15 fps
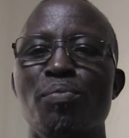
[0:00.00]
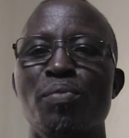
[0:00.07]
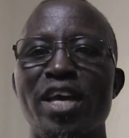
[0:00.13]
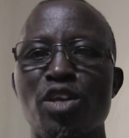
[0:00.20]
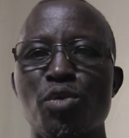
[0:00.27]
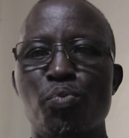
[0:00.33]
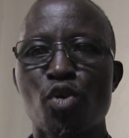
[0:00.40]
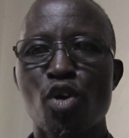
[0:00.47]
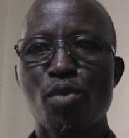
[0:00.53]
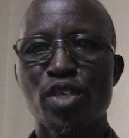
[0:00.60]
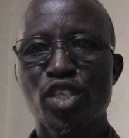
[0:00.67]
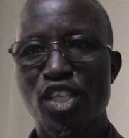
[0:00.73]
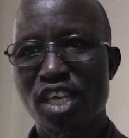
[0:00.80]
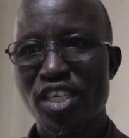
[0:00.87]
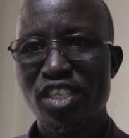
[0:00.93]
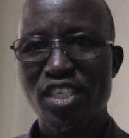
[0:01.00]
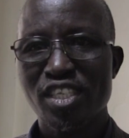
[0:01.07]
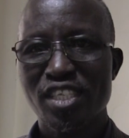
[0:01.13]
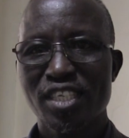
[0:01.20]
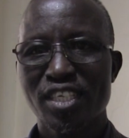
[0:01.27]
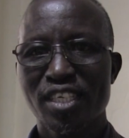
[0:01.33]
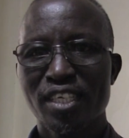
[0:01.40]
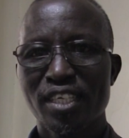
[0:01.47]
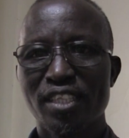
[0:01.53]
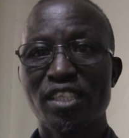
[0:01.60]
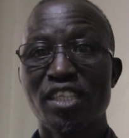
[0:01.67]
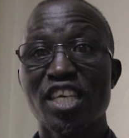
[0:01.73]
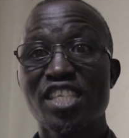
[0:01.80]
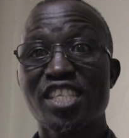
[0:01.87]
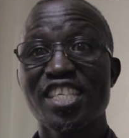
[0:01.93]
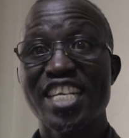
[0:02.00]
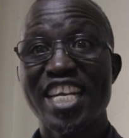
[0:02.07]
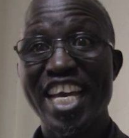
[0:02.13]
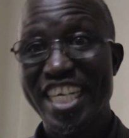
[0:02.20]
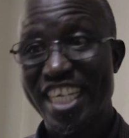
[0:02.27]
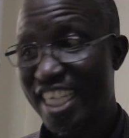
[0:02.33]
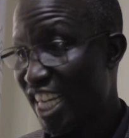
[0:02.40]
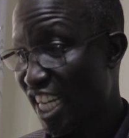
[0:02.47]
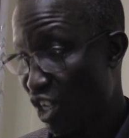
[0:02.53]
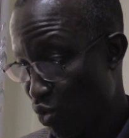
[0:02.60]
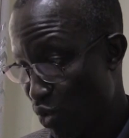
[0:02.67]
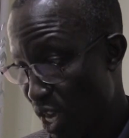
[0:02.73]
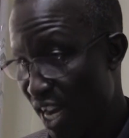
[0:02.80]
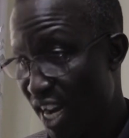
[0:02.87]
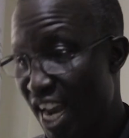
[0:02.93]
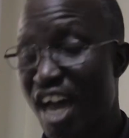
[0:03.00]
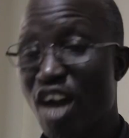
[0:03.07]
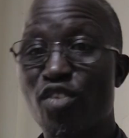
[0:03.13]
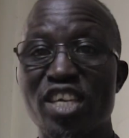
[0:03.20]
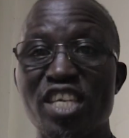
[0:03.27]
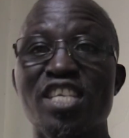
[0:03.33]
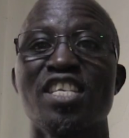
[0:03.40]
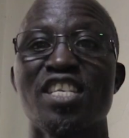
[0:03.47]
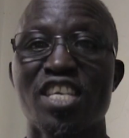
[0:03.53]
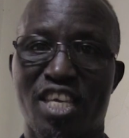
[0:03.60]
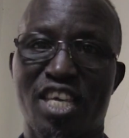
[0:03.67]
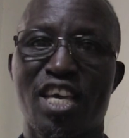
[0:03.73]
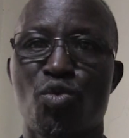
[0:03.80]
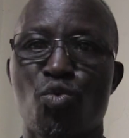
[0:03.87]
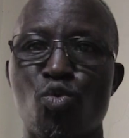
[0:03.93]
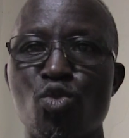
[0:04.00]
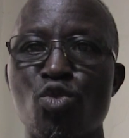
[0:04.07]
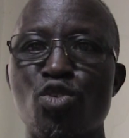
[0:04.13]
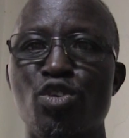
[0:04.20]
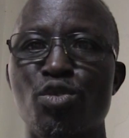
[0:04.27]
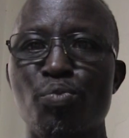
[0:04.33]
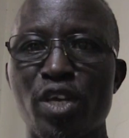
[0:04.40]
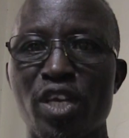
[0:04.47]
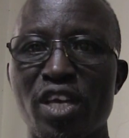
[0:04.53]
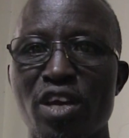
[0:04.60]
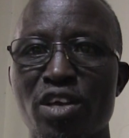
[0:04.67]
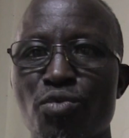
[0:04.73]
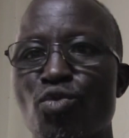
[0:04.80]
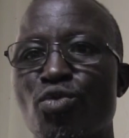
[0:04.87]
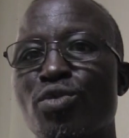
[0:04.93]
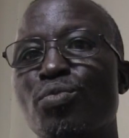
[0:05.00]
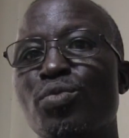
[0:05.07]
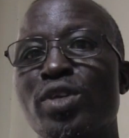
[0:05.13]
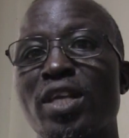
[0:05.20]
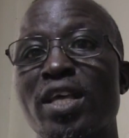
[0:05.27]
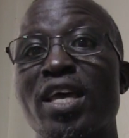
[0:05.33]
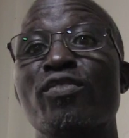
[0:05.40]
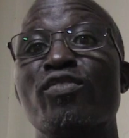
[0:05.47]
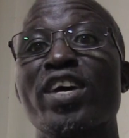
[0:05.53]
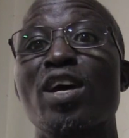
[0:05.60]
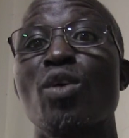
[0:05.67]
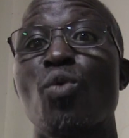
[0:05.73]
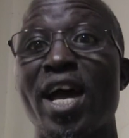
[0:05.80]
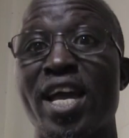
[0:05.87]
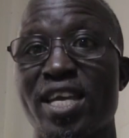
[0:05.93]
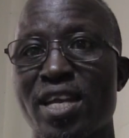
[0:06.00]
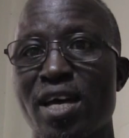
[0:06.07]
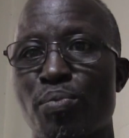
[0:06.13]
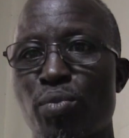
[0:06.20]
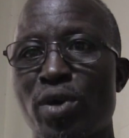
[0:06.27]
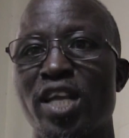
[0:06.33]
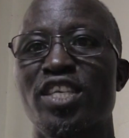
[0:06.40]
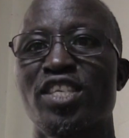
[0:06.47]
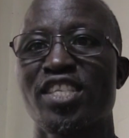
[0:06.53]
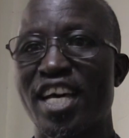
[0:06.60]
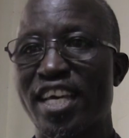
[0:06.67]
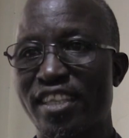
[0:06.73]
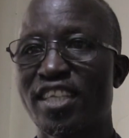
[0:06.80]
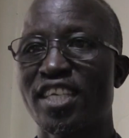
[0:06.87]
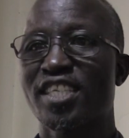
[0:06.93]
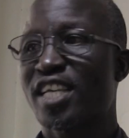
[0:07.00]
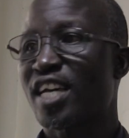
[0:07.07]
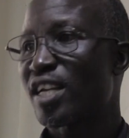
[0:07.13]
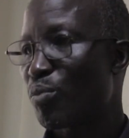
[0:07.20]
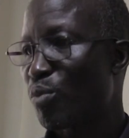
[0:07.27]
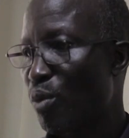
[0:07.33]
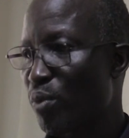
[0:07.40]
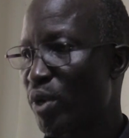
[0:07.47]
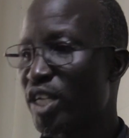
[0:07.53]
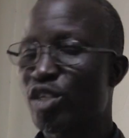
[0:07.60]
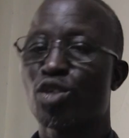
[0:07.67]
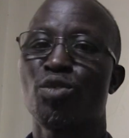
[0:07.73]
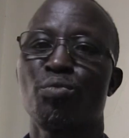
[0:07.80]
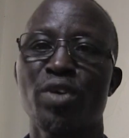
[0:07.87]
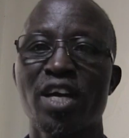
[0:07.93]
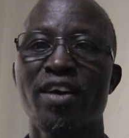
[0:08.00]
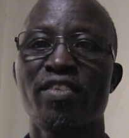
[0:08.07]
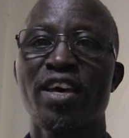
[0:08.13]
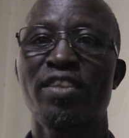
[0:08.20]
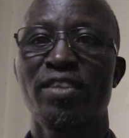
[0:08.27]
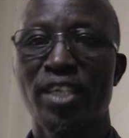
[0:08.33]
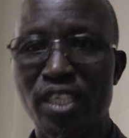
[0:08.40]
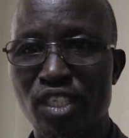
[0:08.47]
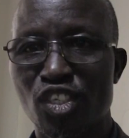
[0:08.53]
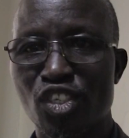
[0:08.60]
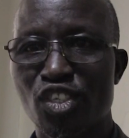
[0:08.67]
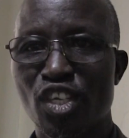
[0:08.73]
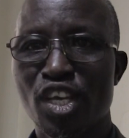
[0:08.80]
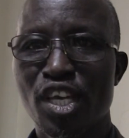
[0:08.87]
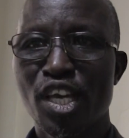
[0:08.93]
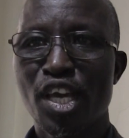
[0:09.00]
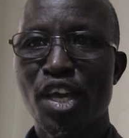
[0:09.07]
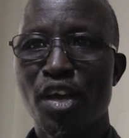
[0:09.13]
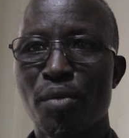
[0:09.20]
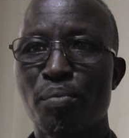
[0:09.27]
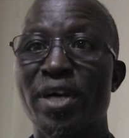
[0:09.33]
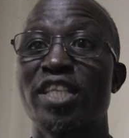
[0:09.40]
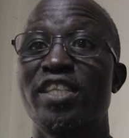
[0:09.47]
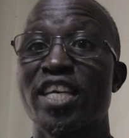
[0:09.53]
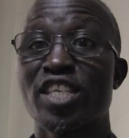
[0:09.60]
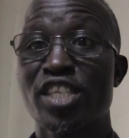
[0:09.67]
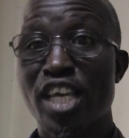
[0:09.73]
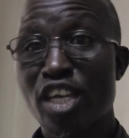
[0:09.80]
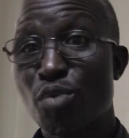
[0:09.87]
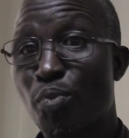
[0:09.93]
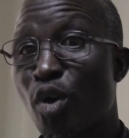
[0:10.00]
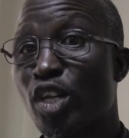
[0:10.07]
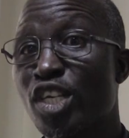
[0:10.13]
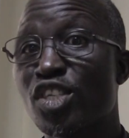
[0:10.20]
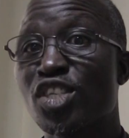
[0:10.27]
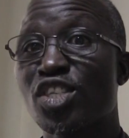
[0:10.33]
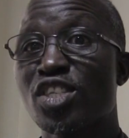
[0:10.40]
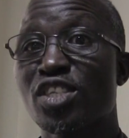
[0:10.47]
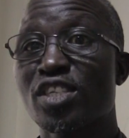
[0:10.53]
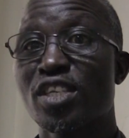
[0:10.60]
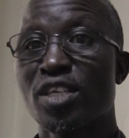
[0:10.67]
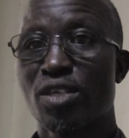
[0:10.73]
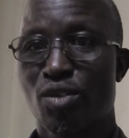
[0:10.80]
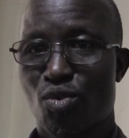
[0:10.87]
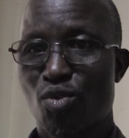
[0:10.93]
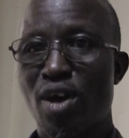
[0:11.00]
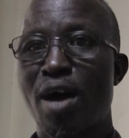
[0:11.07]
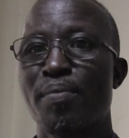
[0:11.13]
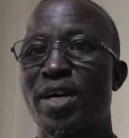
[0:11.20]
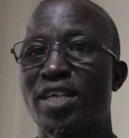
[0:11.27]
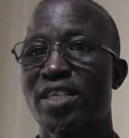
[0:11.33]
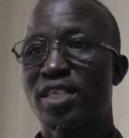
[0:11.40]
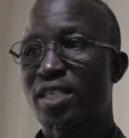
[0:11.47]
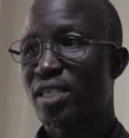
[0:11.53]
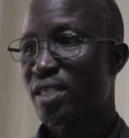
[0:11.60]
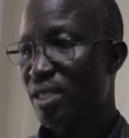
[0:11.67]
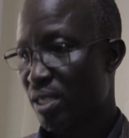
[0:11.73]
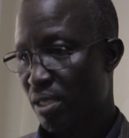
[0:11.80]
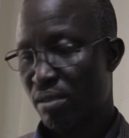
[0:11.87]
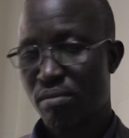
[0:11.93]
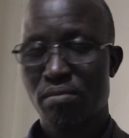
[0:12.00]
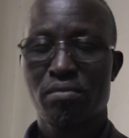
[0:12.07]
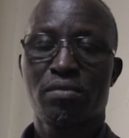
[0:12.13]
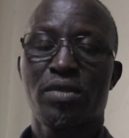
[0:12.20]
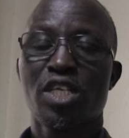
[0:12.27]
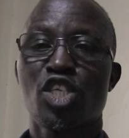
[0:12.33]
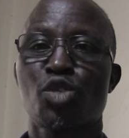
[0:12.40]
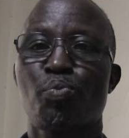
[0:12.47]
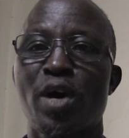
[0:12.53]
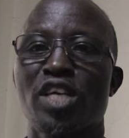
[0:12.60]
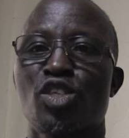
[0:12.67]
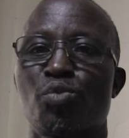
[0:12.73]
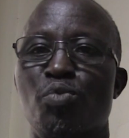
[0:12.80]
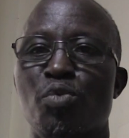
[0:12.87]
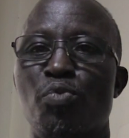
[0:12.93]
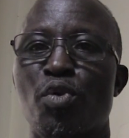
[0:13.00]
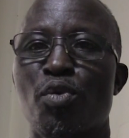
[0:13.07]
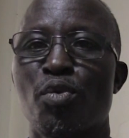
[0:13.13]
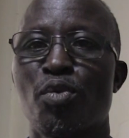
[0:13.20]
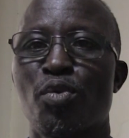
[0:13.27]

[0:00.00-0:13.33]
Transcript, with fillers: made promises. This date that we are now in here wouldn't be here and would be in a very wider place than this and the population bigger than this. But they sent police to come and they disperse people.